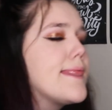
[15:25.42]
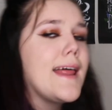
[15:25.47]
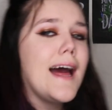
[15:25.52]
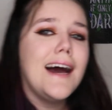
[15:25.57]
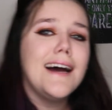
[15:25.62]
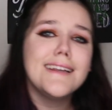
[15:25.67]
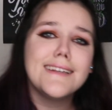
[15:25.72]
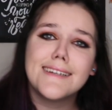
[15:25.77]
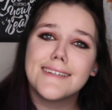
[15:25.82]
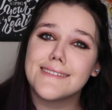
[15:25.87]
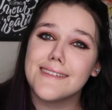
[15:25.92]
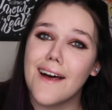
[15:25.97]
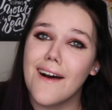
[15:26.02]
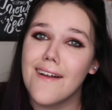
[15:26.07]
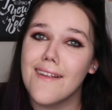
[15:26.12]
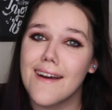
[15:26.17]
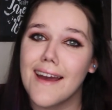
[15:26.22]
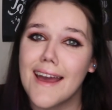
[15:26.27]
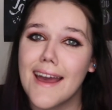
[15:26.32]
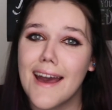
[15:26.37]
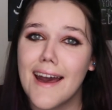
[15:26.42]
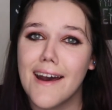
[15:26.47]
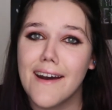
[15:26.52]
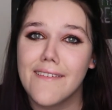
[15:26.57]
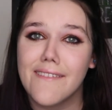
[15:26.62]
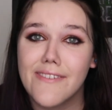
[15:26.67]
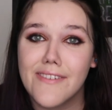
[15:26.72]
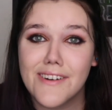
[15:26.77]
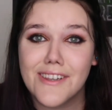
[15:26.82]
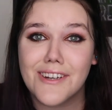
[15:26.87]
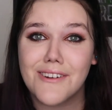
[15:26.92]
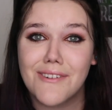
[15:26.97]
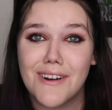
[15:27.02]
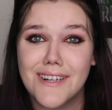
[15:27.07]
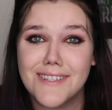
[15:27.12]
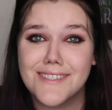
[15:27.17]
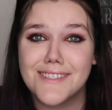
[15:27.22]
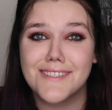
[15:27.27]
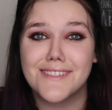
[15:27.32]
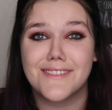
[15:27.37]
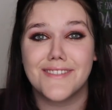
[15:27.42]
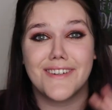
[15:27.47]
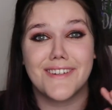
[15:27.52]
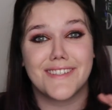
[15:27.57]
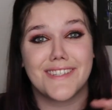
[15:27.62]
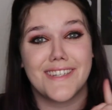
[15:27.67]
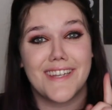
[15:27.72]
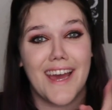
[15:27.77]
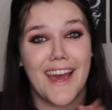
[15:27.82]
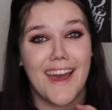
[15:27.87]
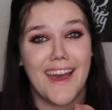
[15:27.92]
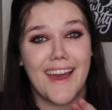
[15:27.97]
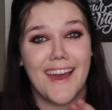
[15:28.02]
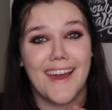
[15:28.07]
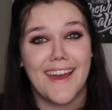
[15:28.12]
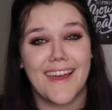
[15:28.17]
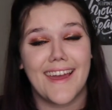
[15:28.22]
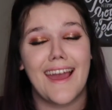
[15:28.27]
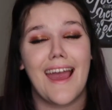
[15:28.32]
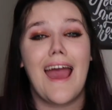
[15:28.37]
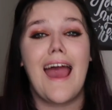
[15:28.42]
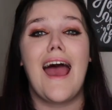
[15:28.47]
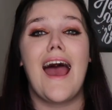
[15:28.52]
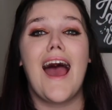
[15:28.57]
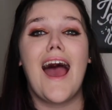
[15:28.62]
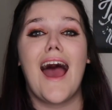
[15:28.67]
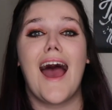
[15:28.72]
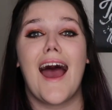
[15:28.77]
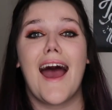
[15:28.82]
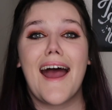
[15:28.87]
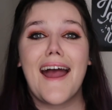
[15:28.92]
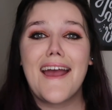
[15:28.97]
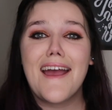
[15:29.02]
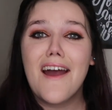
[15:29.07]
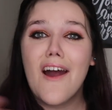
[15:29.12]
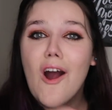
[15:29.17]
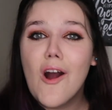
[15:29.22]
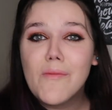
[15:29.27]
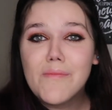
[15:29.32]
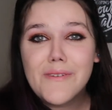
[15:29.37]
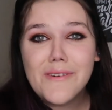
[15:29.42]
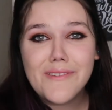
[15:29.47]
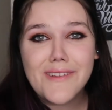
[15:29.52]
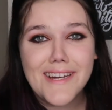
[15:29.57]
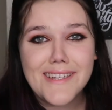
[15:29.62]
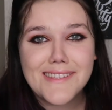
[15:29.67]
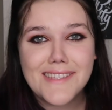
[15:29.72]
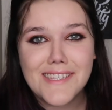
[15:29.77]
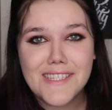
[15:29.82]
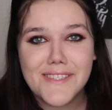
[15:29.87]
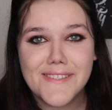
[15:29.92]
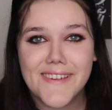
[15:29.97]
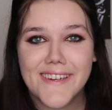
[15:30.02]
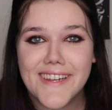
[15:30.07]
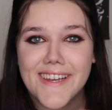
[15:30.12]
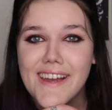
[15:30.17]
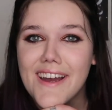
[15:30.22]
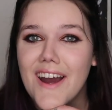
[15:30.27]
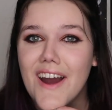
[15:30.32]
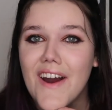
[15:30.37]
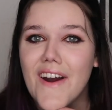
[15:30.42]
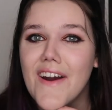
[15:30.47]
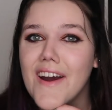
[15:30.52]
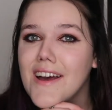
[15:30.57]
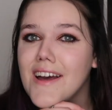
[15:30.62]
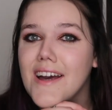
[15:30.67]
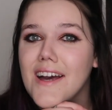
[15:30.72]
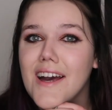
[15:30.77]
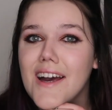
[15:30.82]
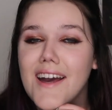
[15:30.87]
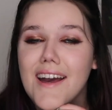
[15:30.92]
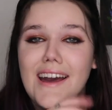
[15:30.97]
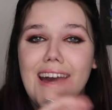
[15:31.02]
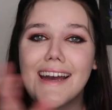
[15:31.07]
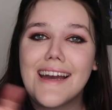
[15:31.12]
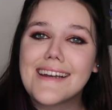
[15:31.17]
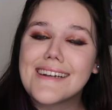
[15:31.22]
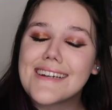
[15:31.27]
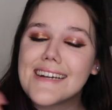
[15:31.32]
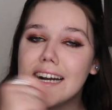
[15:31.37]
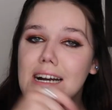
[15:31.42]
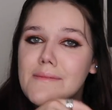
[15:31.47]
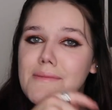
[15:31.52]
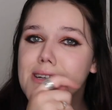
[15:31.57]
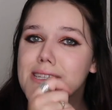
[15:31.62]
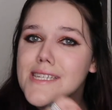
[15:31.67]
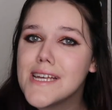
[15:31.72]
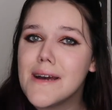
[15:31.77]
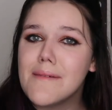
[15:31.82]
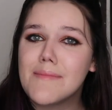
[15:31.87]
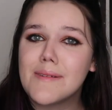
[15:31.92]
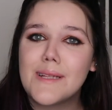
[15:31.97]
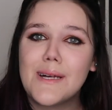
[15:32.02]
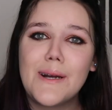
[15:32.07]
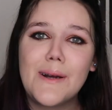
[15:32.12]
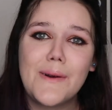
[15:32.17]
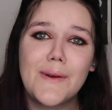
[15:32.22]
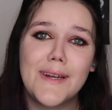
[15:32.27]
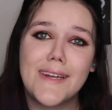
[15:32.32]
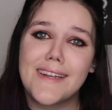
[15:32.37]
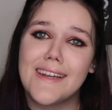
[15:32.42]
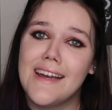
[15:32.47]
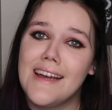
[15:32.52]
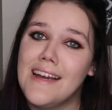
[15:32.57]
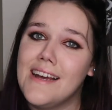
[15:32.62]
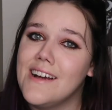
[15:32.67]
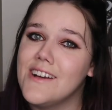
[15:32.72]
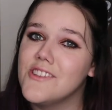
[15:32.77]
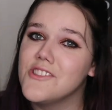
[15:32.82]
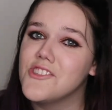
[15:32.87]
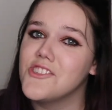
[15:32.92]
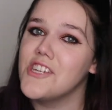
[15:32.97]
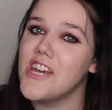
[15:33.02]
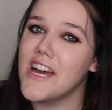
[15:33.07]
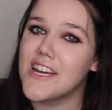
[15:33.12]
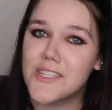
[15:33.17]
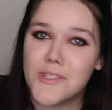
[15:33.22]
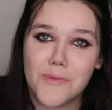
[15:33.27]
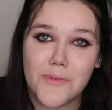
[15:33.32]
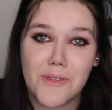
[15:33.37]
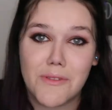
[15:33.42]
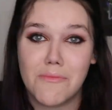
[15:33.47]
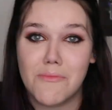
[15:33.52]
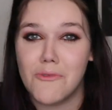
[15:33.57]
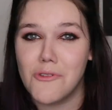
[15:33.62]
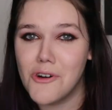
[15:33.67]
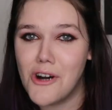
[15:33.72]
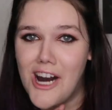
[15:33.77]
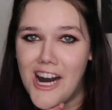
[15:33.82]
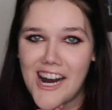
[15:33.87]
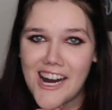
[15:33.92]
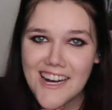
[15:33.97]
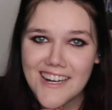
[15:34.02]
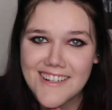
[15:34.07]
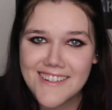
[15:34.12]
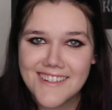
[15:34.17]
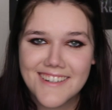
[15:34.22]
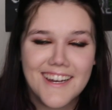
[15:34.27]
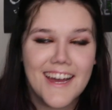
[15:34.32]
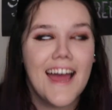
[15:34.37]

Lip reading: that is all I have for the questions for today. I hope you liked this video. Comment down below and chat with moi.